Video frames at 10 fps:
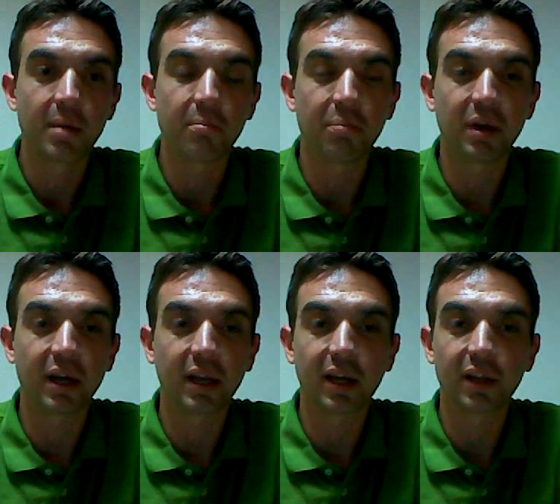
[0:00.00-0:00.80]
But
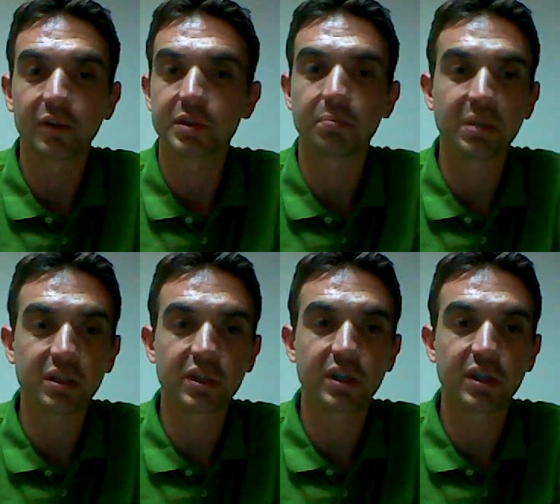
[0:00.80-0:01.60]
there's a beach
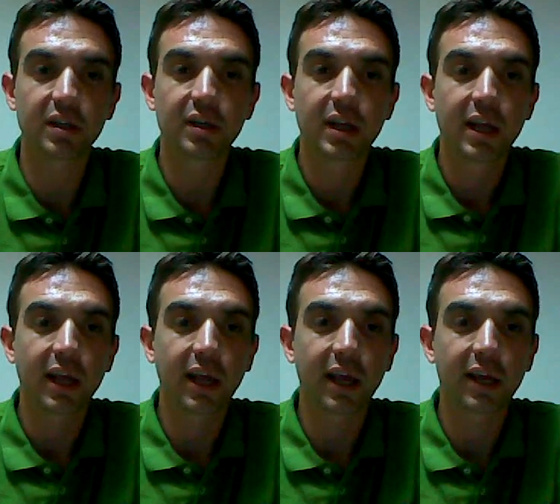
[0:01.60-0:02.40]
here,
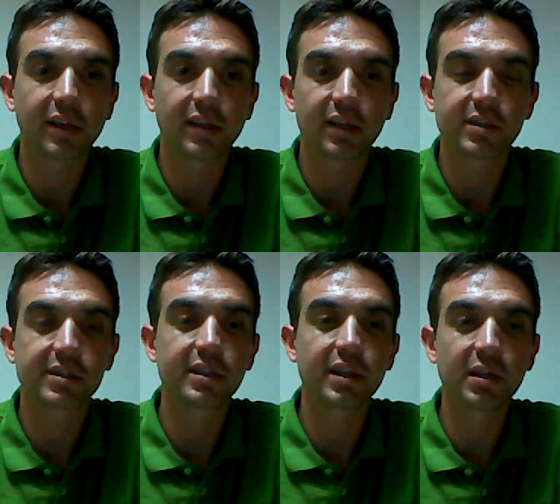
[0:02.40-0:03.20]
and the
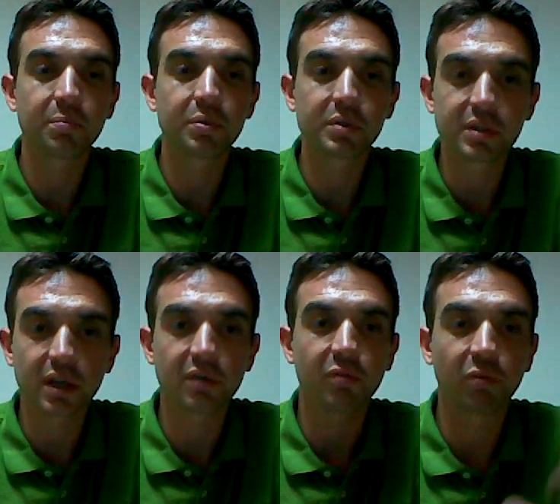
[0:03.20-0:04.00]
city of
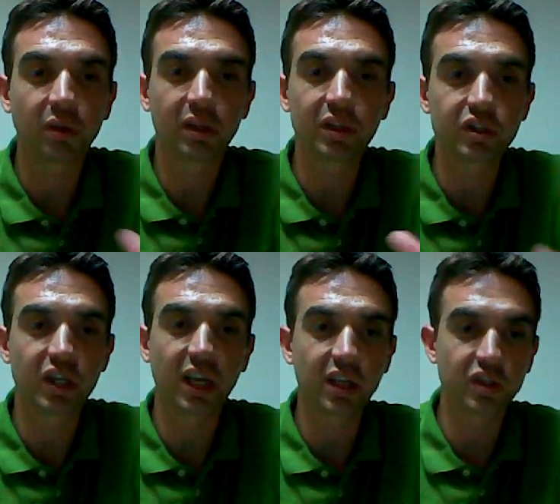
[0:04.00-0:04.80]
Busan really
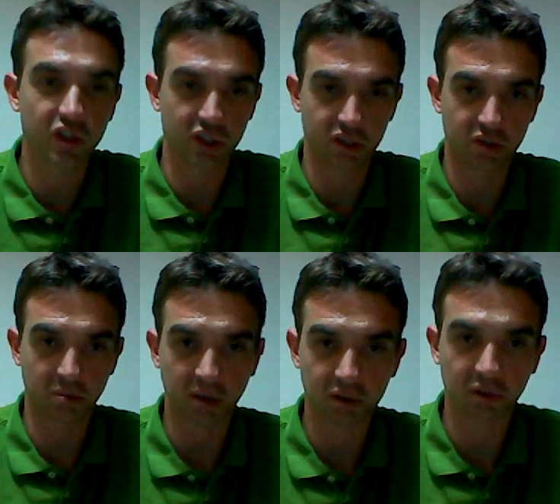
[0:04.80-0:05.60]
changes
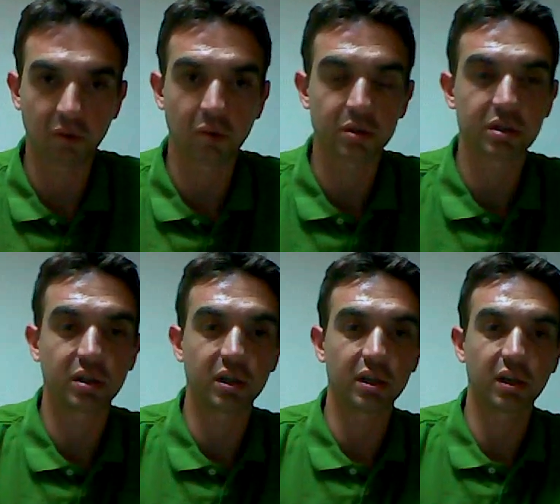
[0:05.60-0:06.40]
throughout the course of the
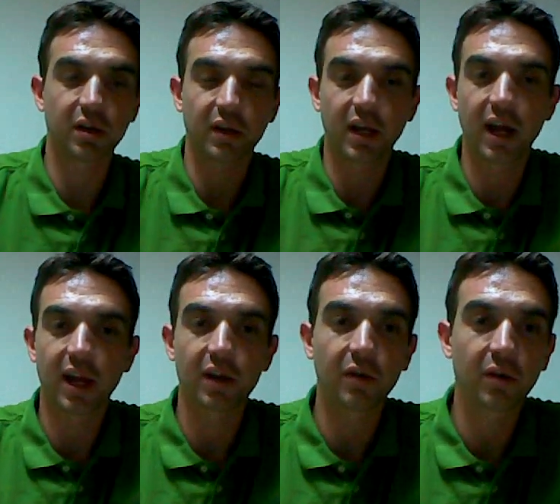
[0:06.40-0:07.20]
year. And I
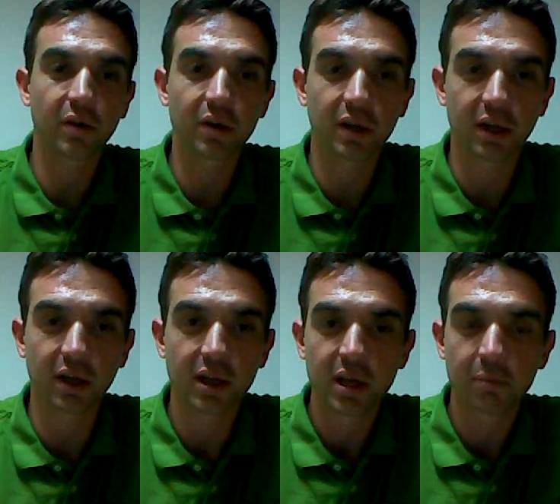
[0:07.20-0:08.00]
had heard
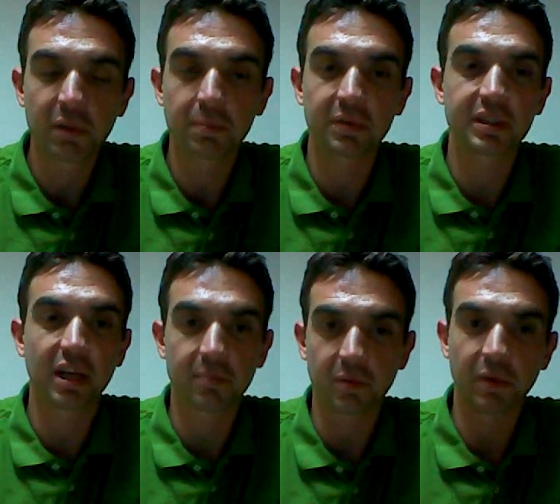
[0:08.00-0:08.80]
people tell
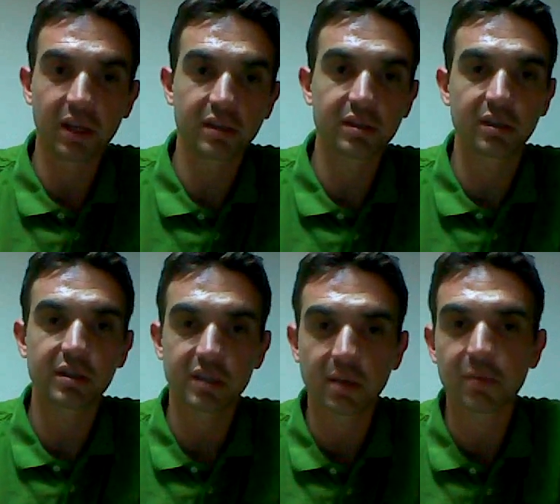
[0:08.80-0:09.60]
me, wait until the
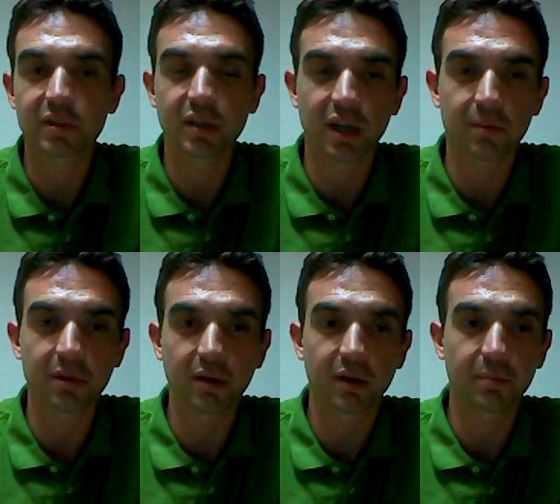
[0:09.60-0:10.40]
summertime
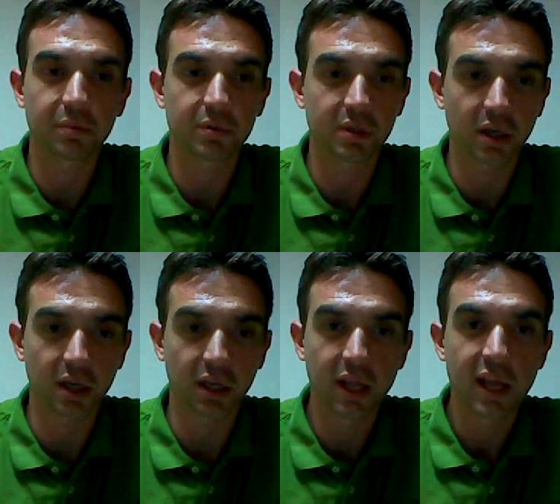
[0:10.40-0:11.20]
here in Busan.